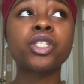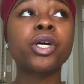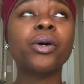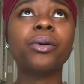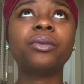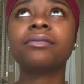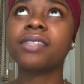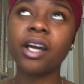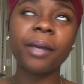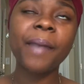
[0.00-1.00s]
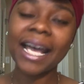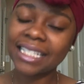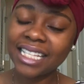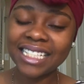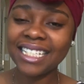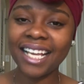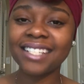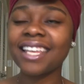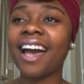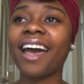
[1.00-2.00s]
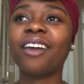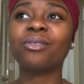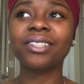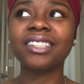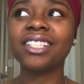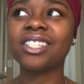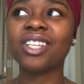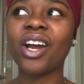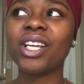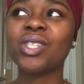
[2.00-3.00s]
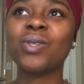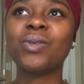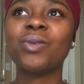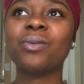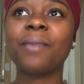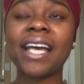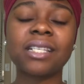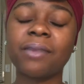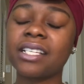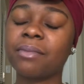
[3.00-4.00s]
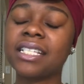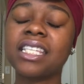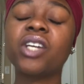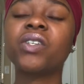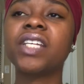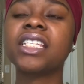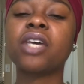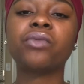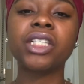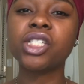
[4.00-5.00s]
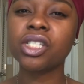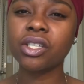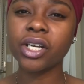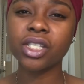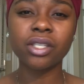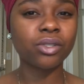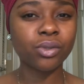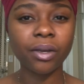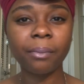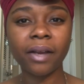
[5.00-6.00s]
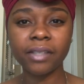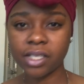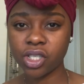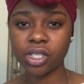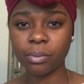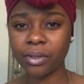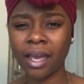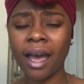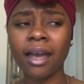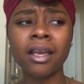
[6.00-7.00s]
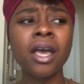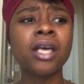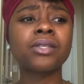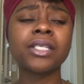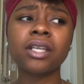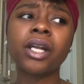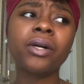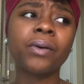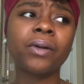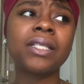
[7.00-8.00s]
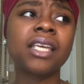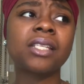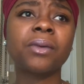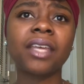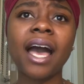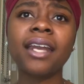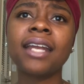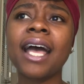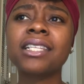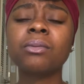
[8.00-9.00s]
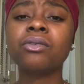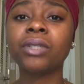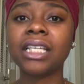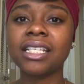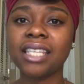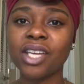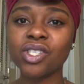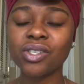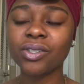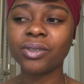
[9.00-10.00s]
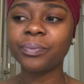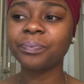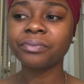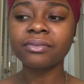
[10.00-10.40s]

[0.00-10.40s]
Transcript: So, sorry, back to the dates. I really started to maximize my singleness and really just started to enjoy my relationship with God. So I started going on dates with God, and it has to be really intentional.